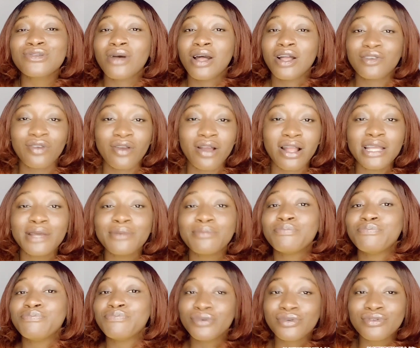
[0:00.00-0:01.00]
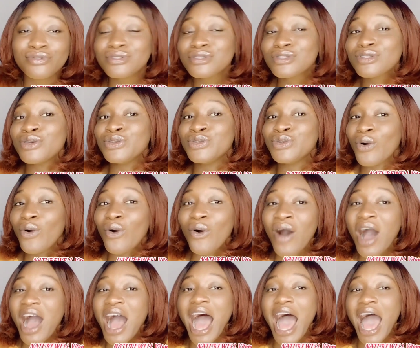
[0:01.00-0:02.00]
actually boost
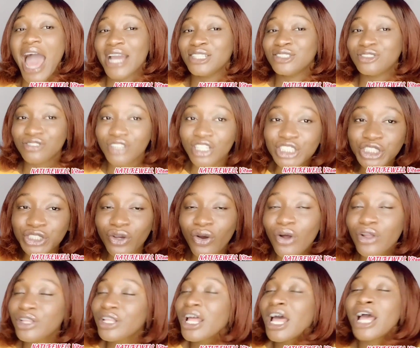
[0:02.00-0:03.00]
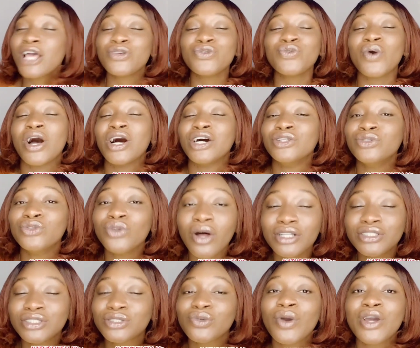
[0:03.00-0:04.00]
your hydration. You are
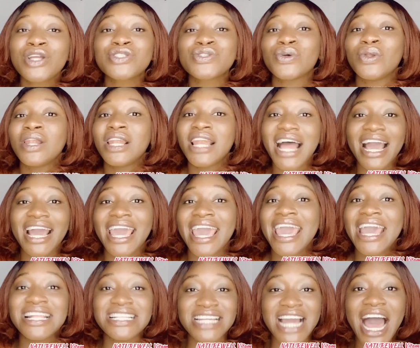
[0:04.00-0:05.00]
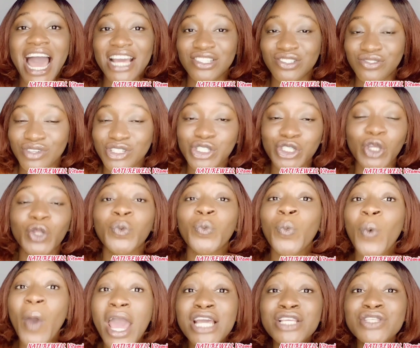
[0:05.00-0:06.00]
not going to lack any hydration
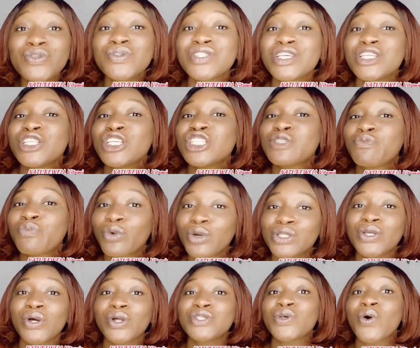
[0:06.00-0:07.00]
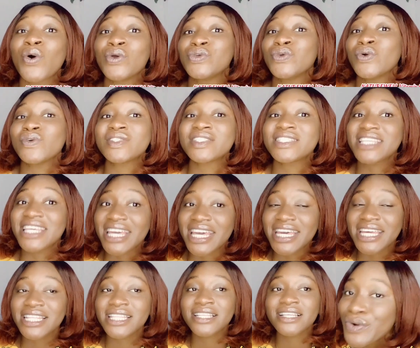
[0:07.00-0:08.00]
when using this product on your
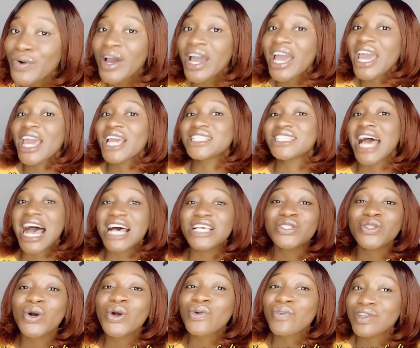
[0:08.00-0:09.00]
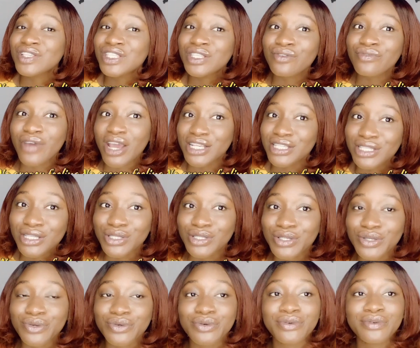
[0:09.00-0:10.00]
skin. It has no greasy
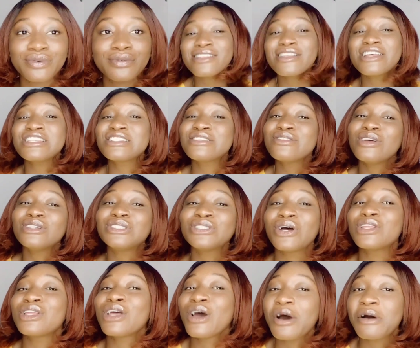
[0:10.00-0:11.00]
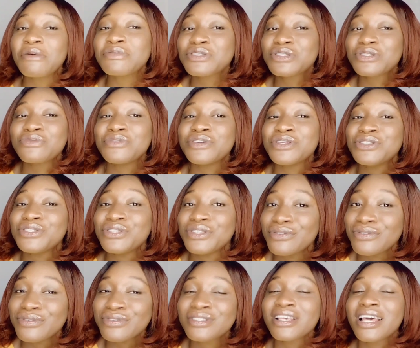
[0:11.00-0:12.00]
residue. This lotion helps to reduce